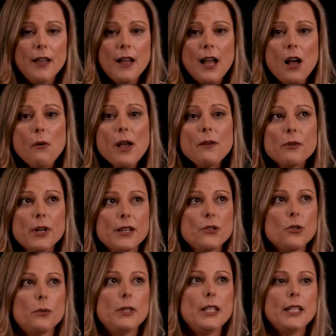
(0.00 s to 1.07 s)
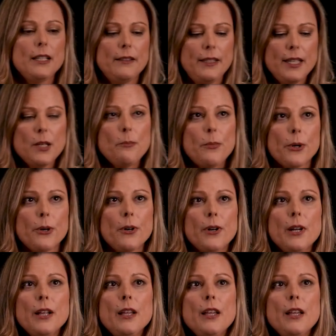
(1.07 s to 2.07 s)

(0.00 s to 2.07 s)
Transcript: However, as you dig deeper,